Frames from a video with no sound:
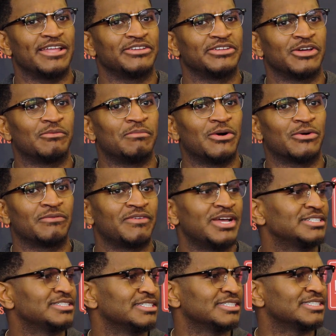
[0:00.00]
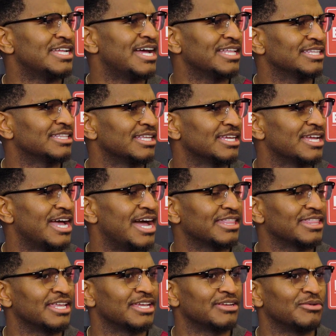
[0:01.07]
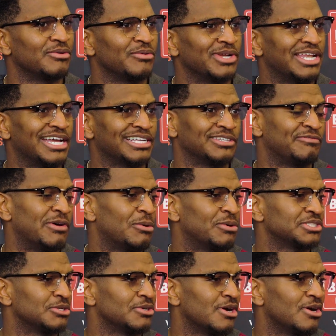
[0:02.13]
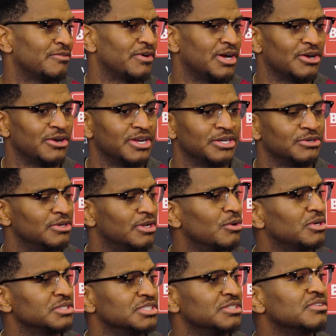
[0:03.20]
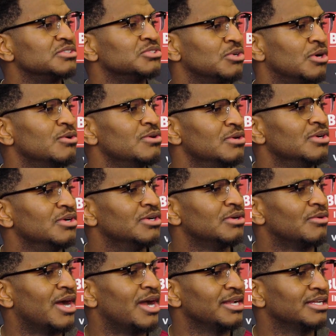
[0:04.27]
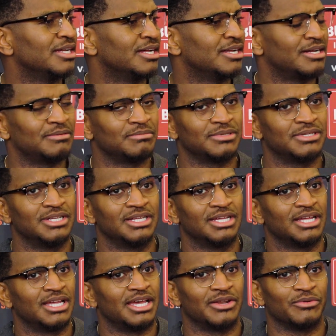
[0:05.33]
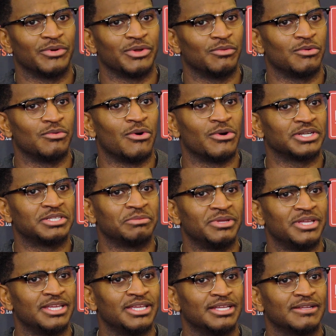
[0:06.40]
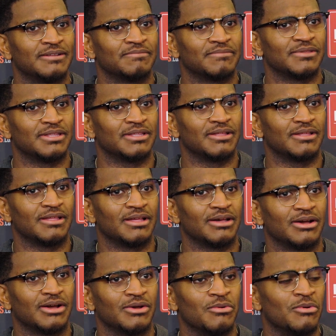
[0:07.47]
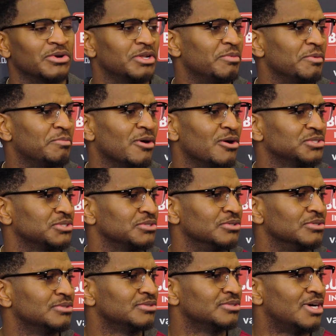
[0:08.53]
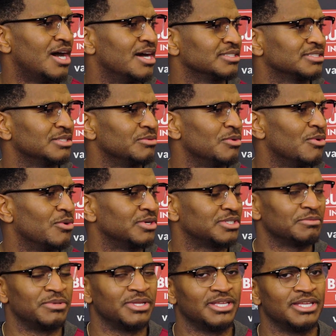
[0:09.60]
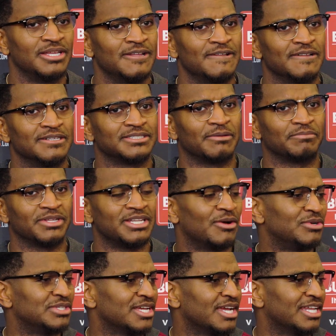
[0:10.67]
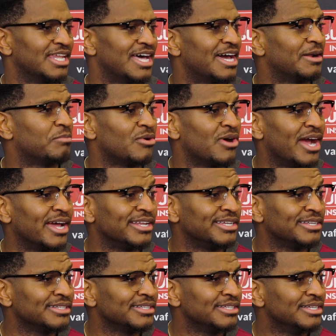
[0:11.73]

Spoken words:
You know, motivation is not the thing. I think we like to focus on our inner locus of control, right? And we want it to be personal, honestly. We want it to be something that we take a lot of pride in,